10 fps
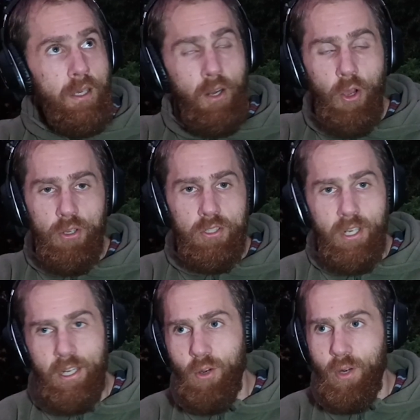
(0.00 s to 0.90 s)
oak
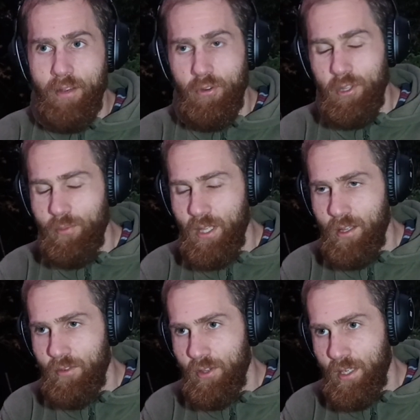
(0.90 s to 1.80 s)
tree or whatever in the middle
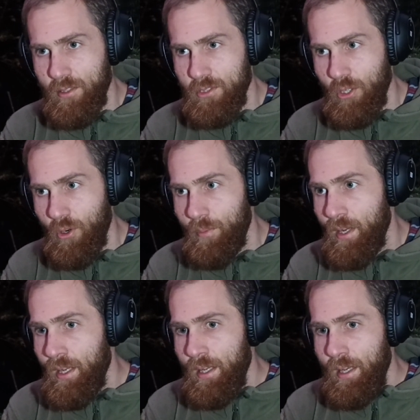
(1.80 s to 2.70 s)
of a thunderstorm,
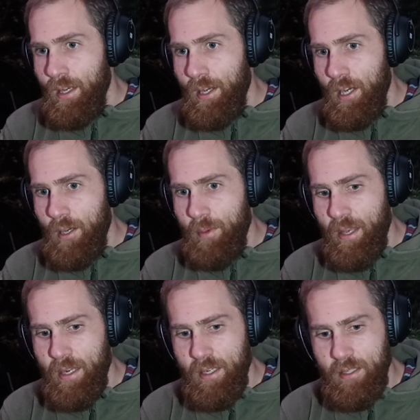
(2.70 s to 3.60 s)

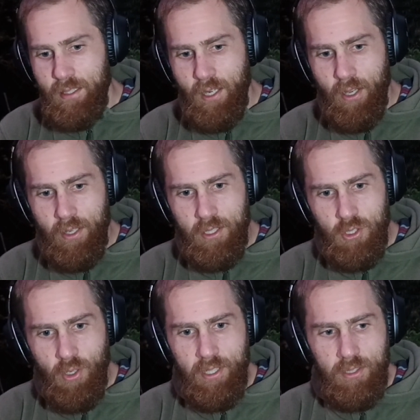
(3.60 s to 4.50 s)
and in, you know,
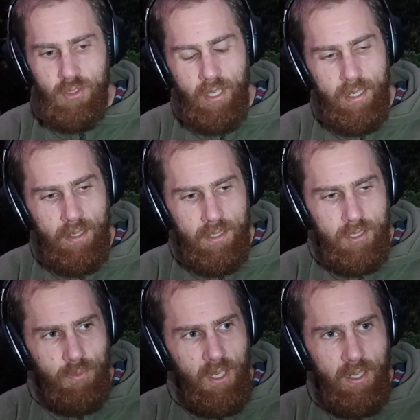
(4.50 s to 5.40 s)
enjoying your psychedelic
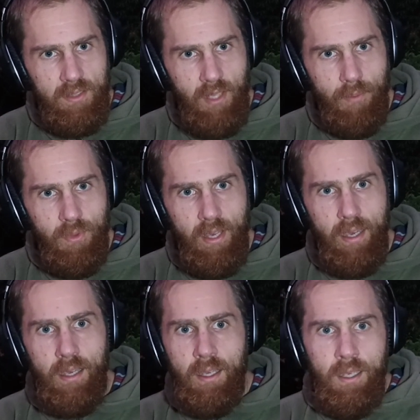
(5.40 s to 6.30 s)
experience up
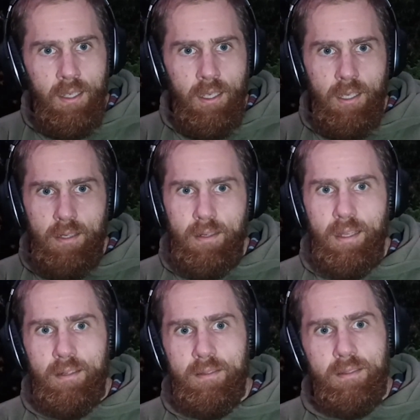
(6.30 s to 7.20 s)
there,
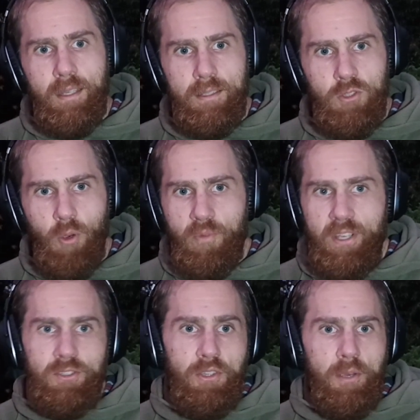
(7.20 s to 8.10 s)
it it's
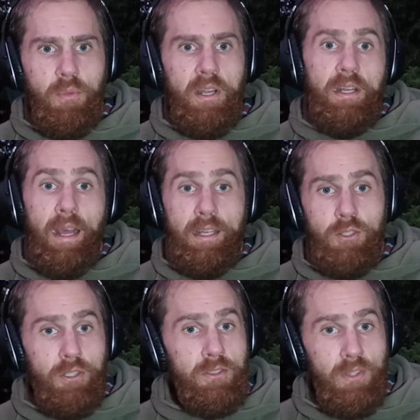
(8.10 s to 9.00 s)
obviously a pretty
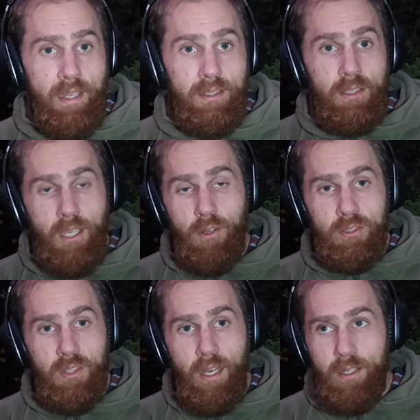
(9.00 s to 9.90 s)
dangerous thing to go and
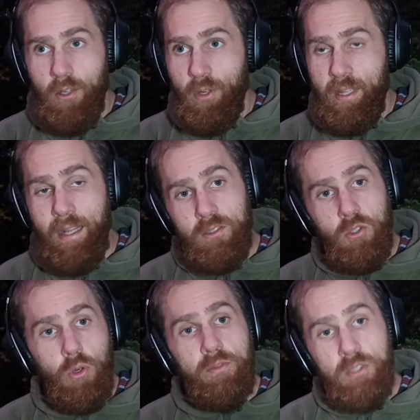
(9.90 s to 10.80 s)
start doing that
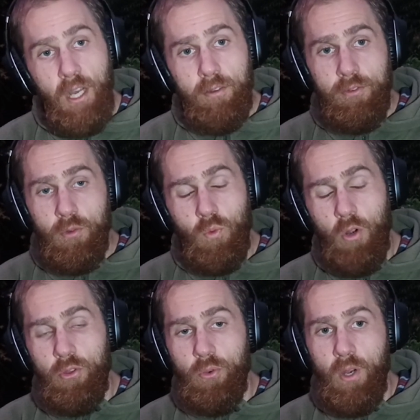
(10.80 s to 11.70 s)
sort of stuff
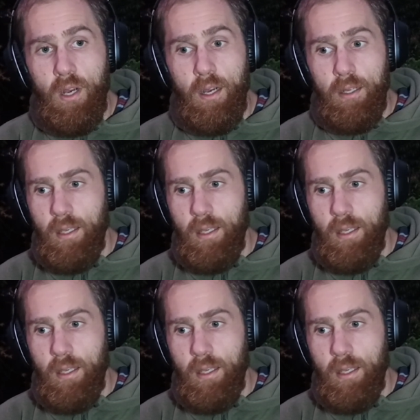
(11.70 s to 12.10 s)
while you are,